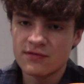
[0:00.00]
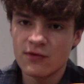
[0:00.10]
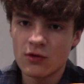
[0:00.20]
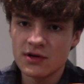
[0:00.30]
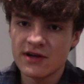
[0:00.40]

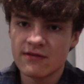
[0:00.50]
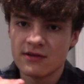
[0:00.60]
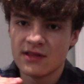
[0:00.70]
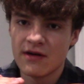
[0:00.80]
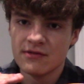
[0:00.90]
4
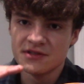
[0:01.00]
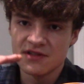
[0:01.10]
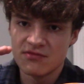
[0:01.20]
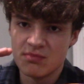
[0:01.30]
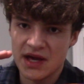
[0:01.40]
different levels
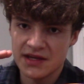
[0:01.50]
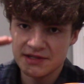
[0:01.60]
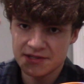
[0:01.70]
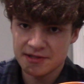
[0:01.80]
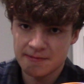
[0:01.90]
of
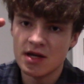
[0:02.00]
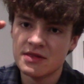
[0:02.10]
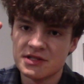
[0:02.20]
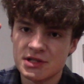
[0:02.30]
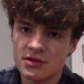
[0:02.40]
bass, and in
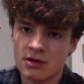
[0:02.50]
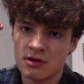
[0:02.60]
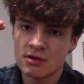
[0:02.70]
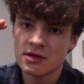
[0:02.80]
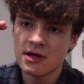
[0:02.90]
this
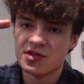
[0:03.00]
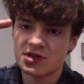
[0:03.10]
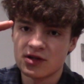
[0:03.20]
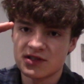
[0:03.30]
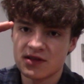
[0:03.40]
song, it
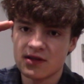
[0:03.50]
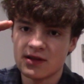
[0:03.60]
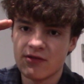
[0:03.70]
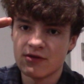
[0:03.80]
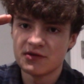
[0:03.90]
starts at the
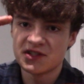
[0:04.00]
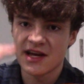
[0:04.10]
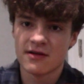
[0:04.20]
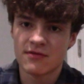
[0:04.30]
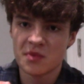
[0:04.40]
level
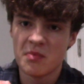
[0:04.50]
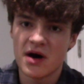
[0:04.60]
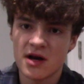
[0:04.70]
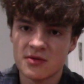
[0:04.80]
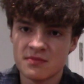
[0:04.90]
second from the
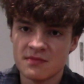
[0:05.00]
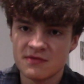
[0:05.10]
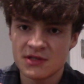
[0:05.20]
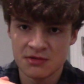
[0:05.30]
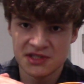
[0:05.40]

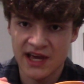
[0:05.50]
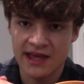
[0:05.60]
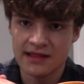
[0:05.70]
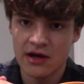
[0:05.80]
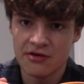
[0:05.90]
bottom, so
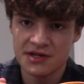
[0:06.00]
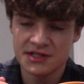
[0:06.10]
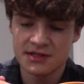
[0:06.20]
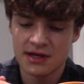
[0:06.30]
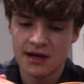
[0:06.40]
second
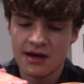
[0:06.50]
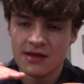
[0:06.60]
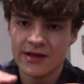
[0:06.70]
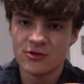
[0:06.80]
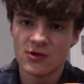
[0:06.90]
lowest,
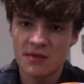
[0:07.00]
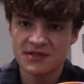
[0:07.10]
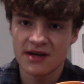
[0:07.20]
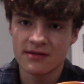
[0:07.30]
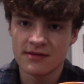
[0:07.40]
then
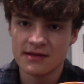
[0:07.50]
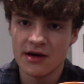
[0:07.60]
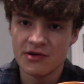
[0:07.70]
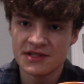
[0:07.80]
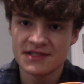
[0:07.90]
drops down to the
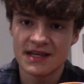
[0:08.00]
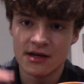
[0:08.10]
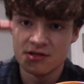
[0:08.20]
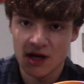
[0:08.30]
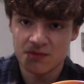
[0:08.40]
lowest, then
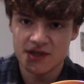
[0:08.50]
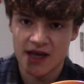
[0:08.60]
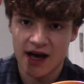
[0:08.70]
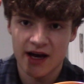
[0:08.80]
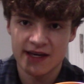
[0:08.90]
goes up to
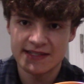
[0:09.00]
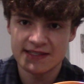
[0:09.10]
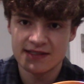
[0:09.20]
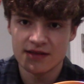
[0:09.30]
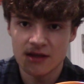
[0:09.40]
the
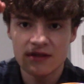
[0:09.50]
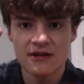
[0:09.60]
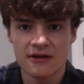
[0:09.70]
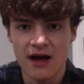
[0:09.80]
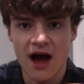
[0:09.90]
highest, then the
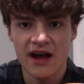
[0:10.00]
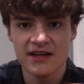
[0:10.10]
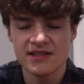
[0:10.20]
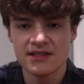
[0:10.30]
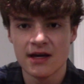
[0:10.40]
third
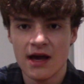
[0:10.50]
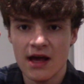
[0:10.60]
highest,